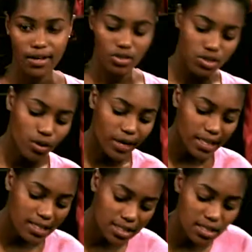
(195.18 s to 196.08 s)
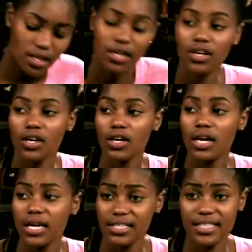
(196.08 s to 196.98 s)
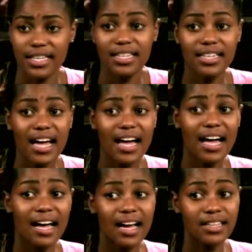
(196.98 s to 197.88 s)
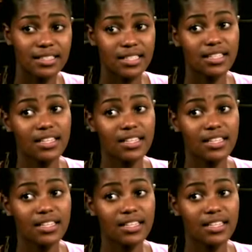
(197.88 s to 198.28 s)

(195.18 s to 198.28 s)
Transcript: of life every day, emotionally,